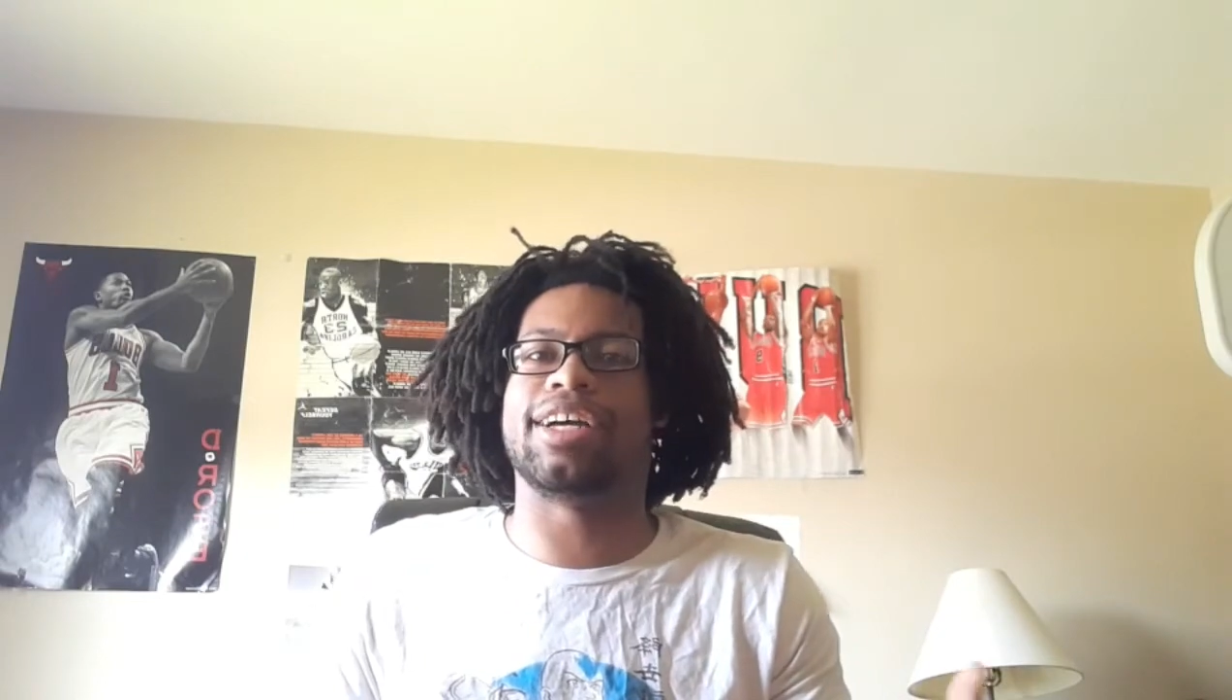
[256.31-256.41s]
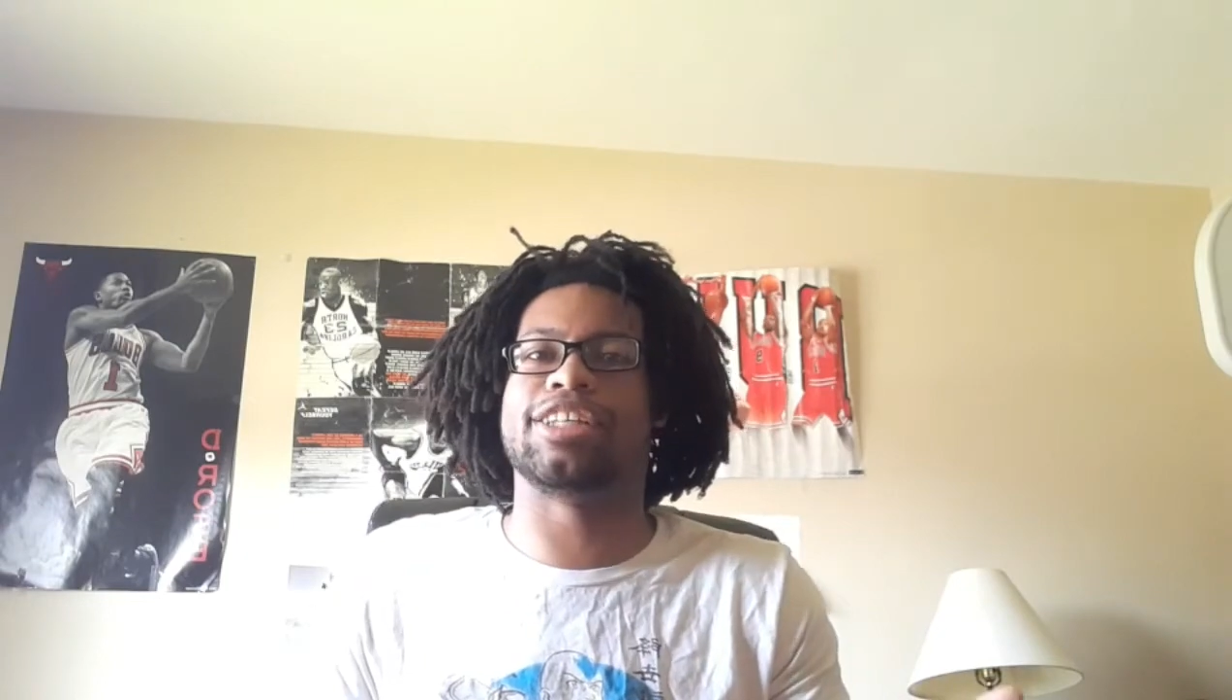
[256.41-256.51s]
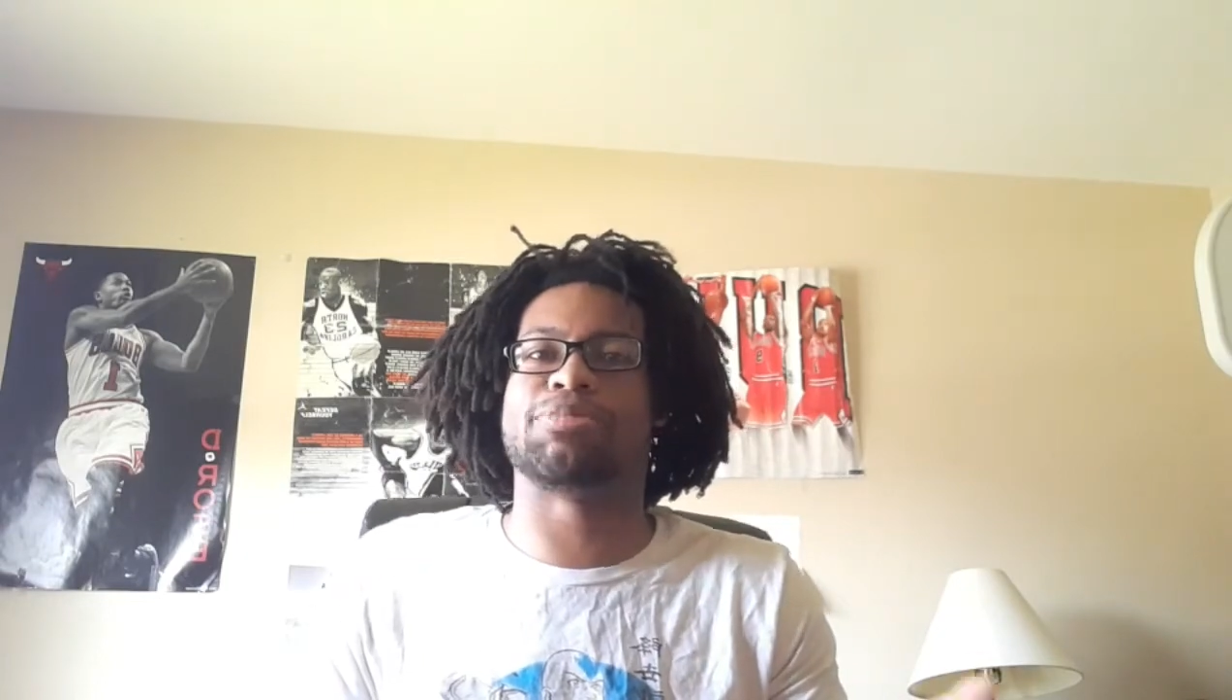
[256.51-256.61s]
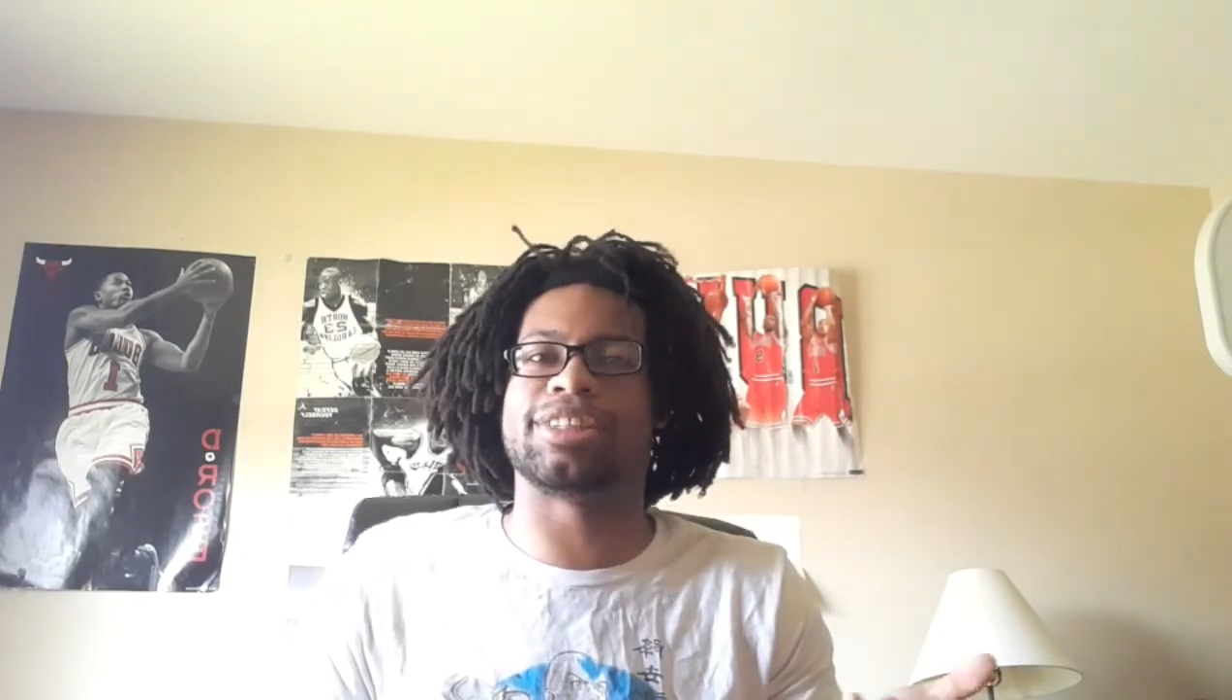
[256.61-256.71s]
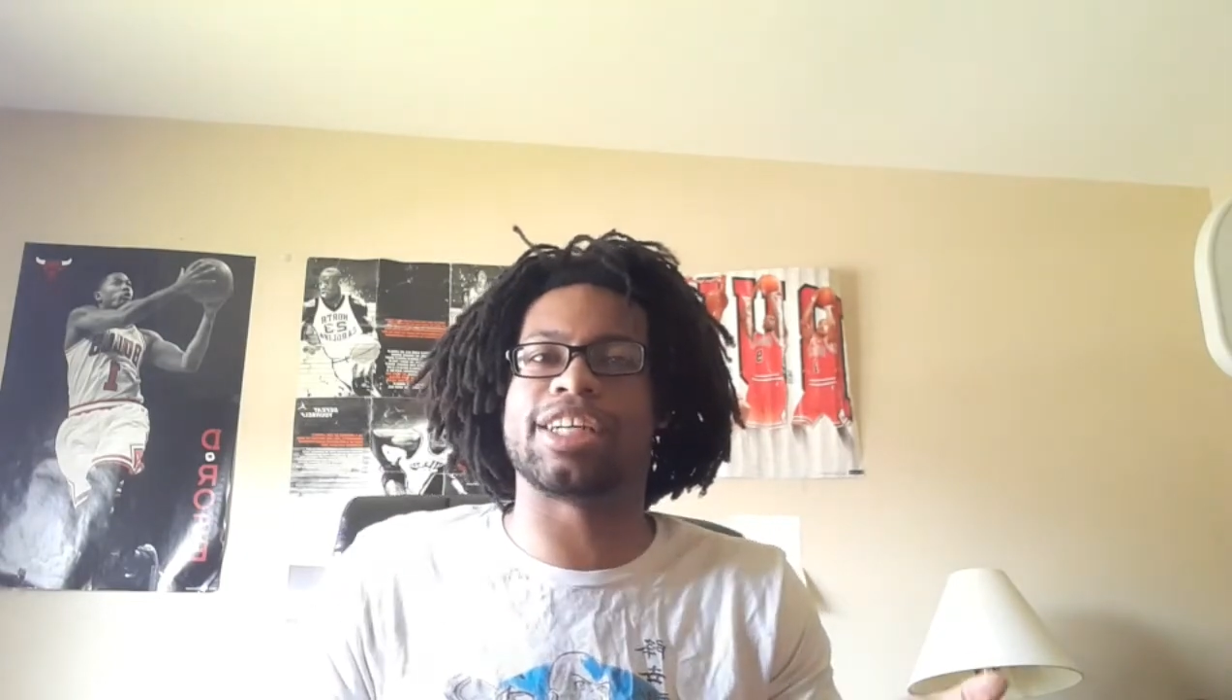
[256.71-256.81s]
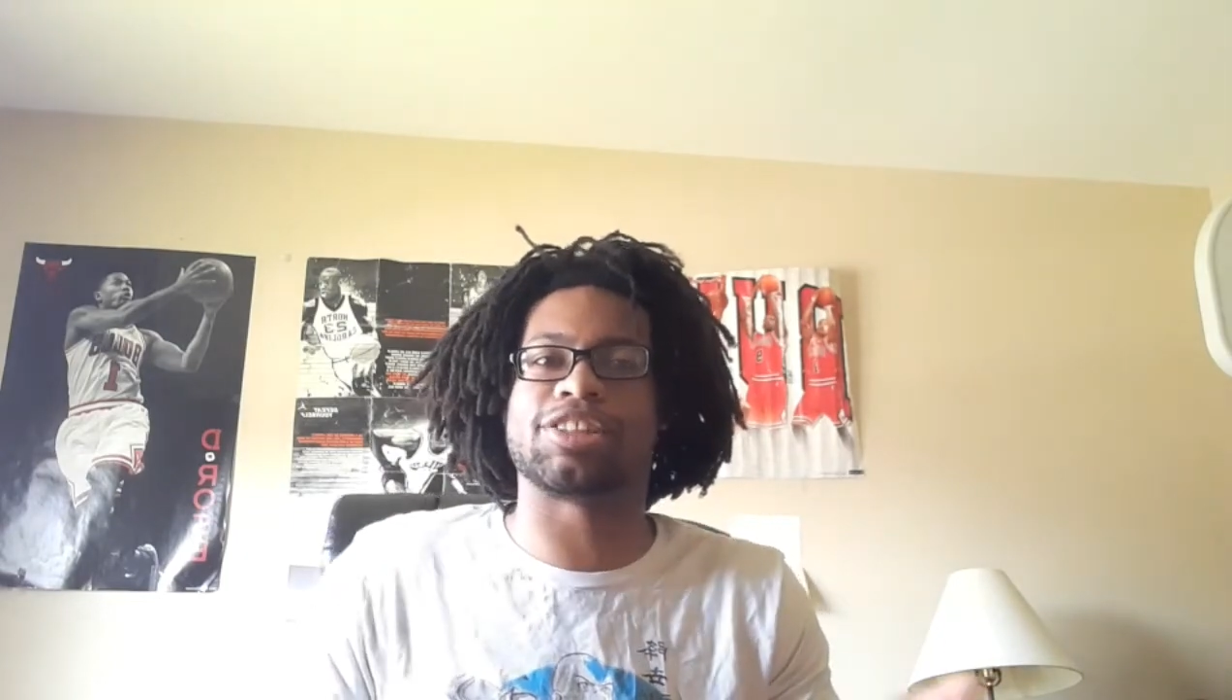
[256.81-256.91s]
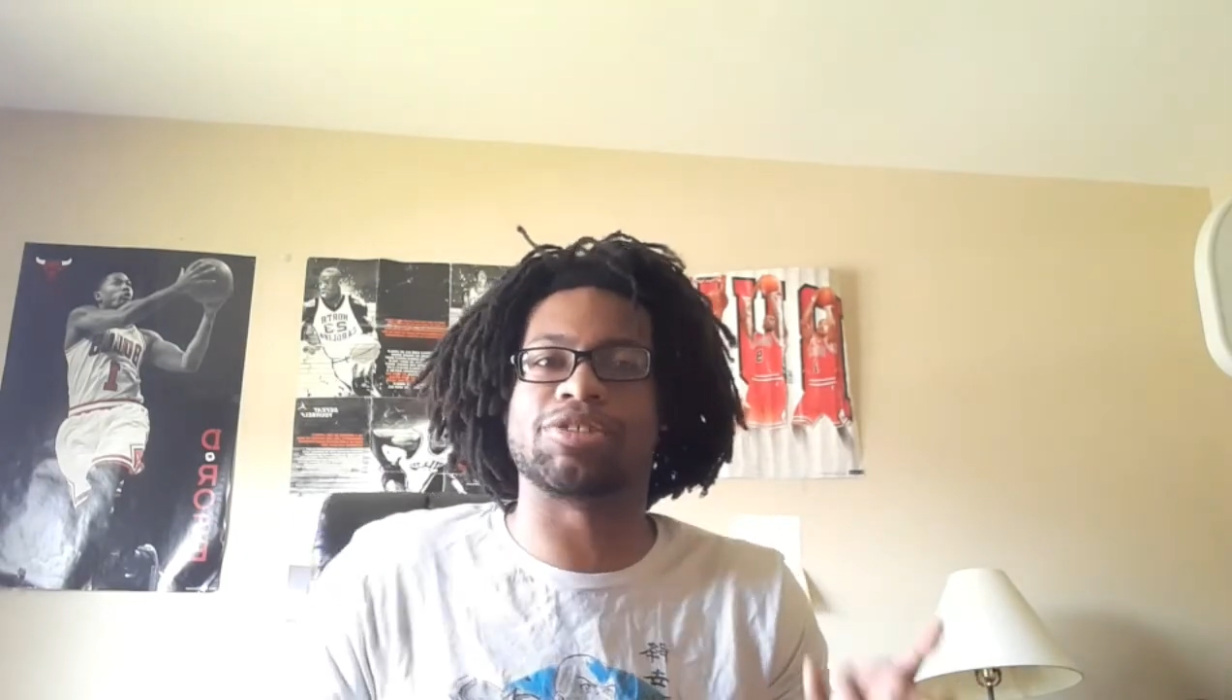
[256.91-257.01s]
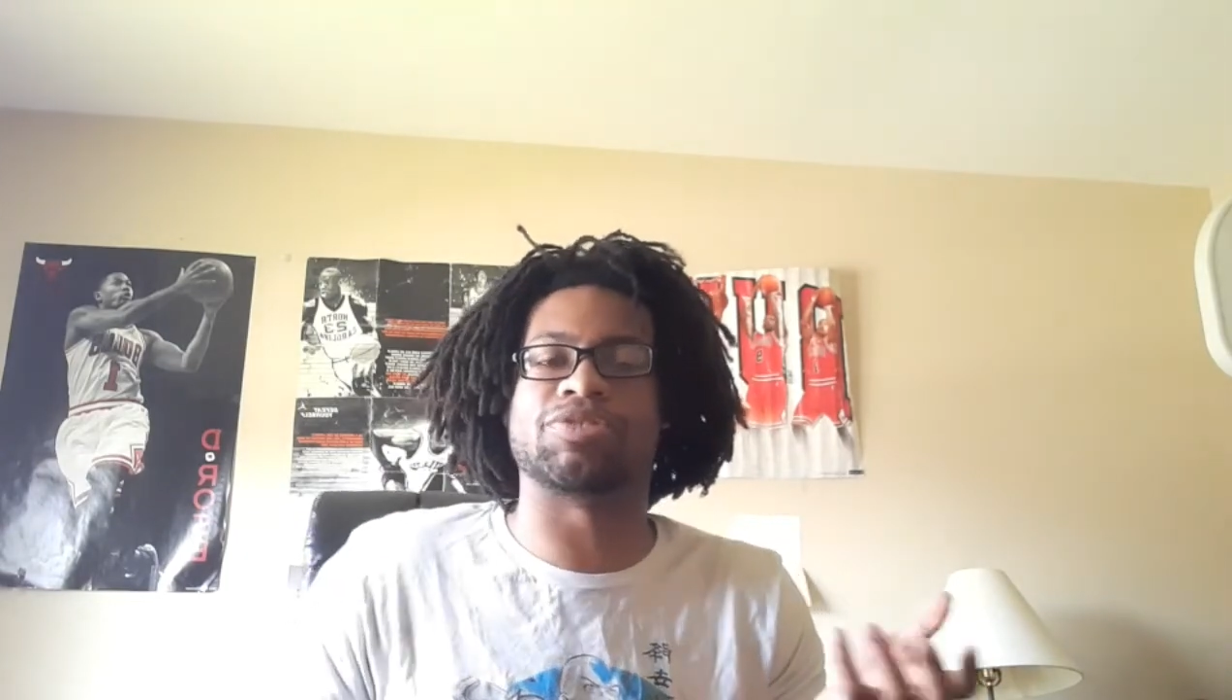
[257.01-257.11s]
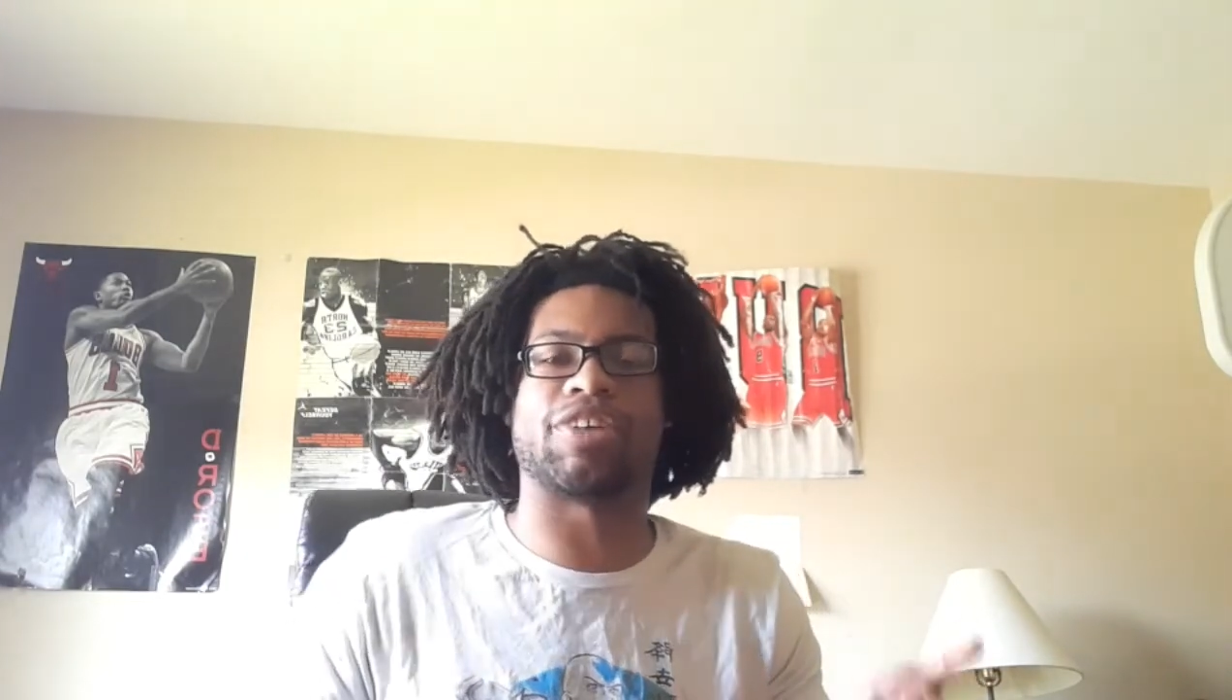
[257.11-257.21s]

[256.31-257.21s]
his potential was